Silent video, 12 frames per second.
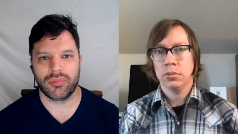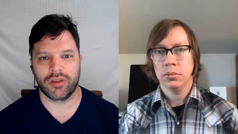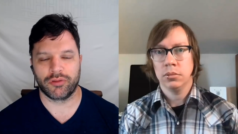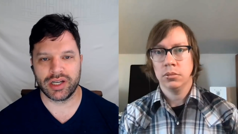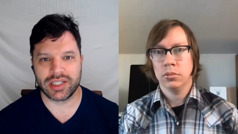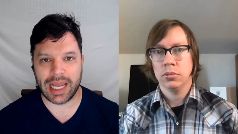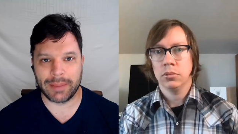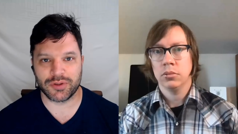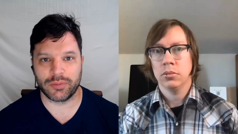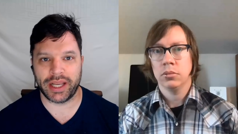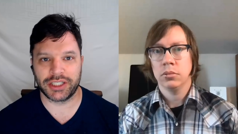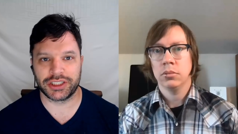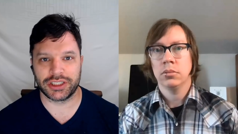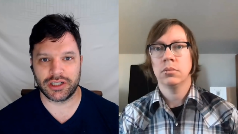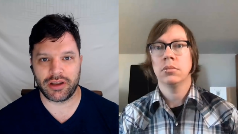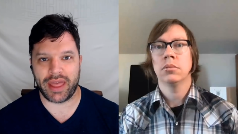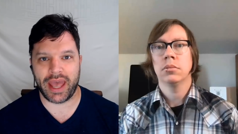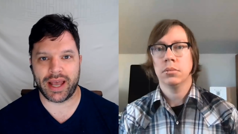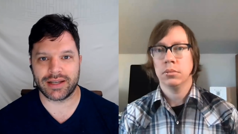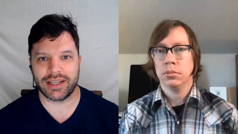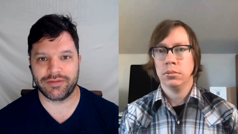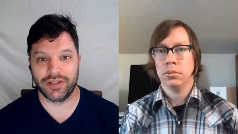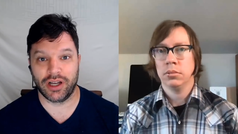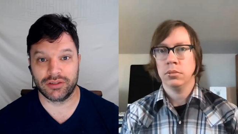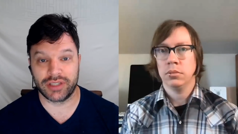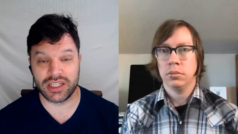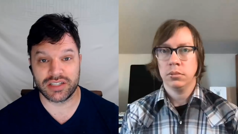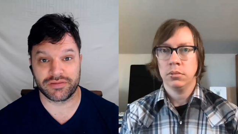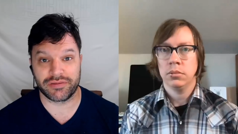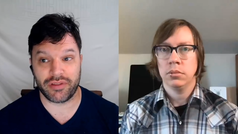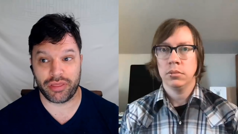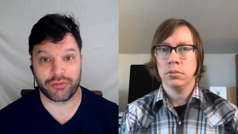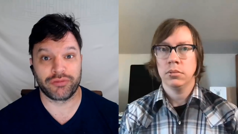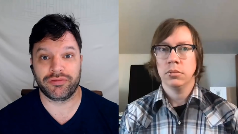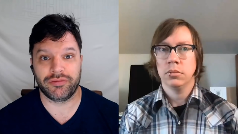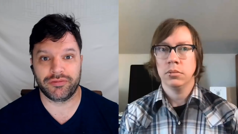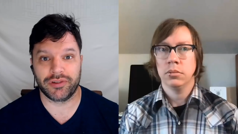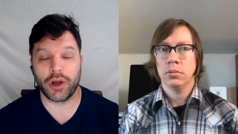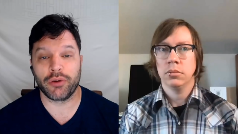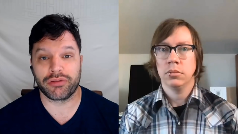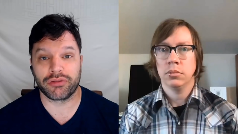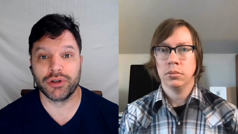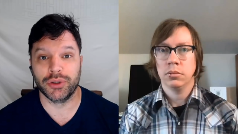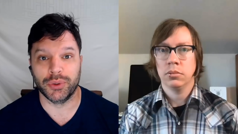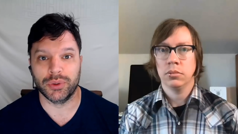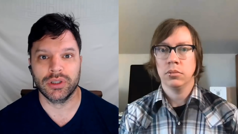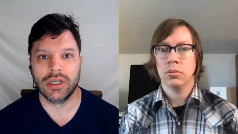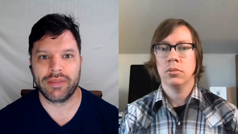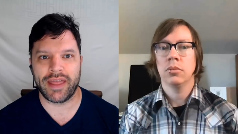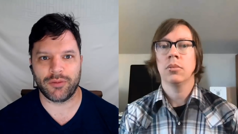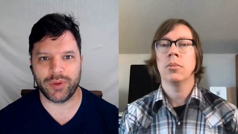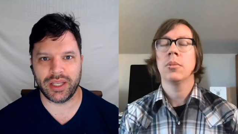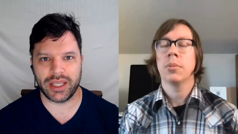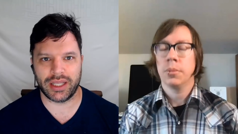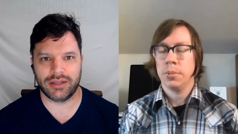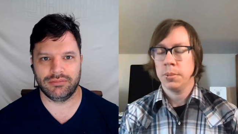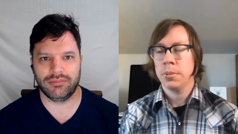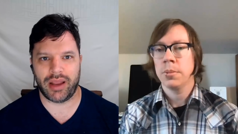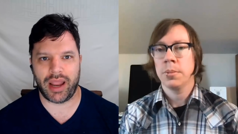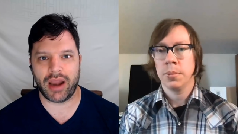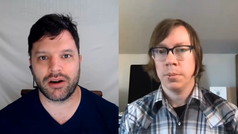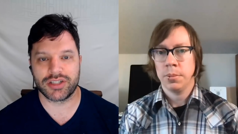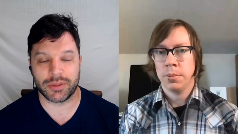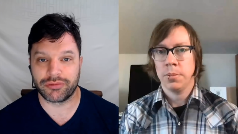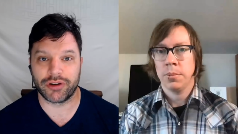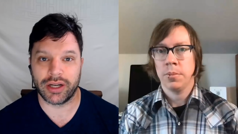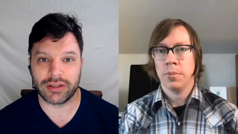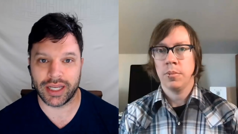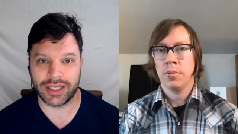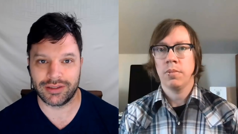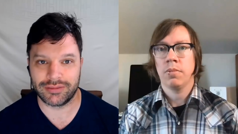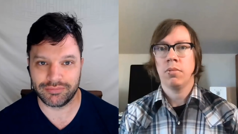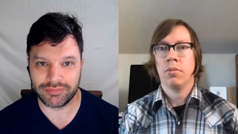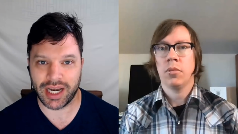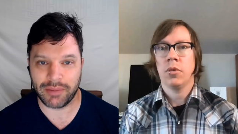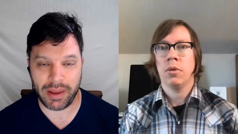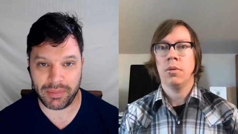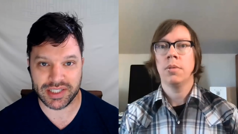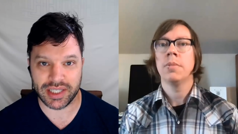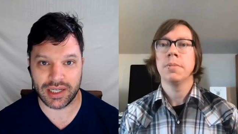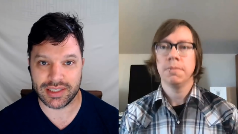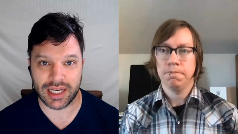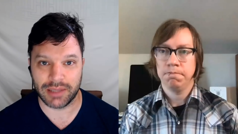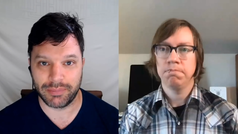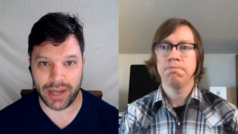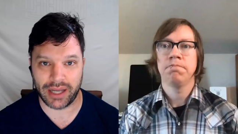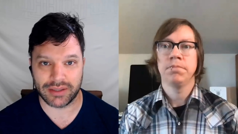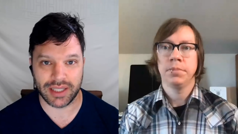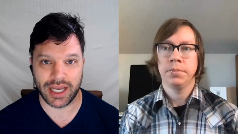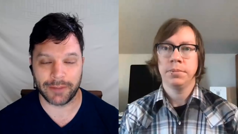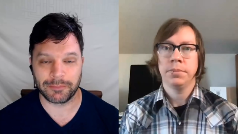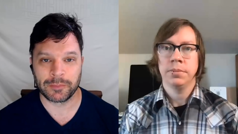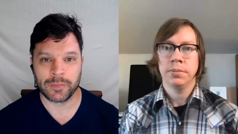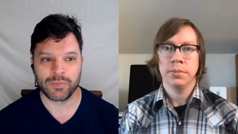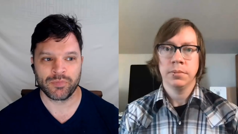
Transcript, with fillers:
Speaker 1: the runtimes will make sure that if null does th flow through, that we get errors up front. Like it'll kind of babysit us at compile time.